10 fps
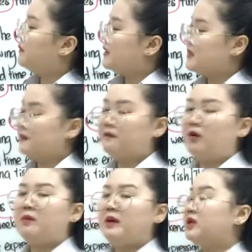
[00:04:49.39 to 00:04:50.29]
present
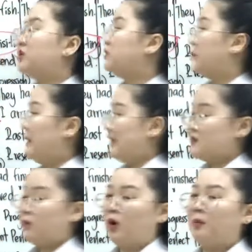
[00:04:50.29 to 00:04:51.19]
form into the
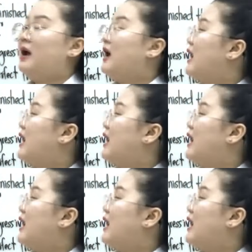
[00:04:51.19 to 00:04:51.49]
past form.